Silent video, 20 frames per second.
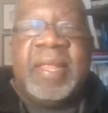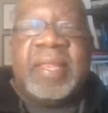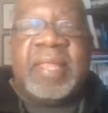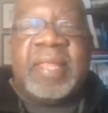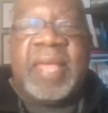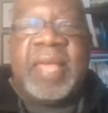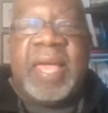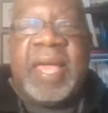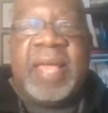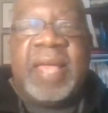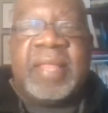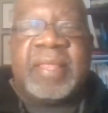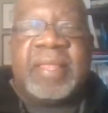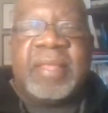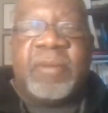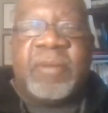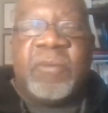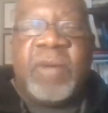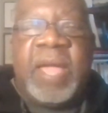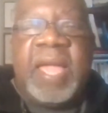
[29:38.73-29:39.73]
that
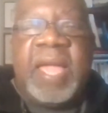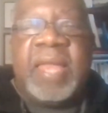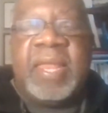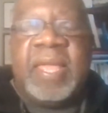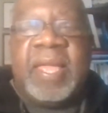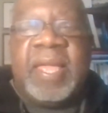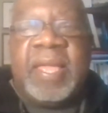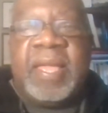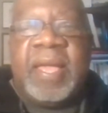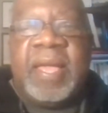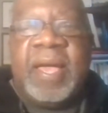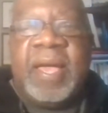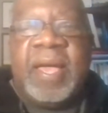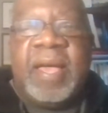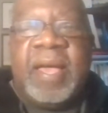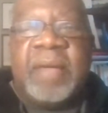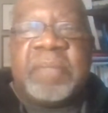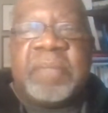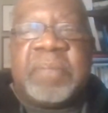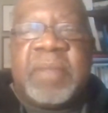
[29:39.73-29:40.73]
the writing,
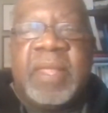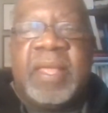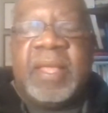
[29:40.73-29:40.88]
I've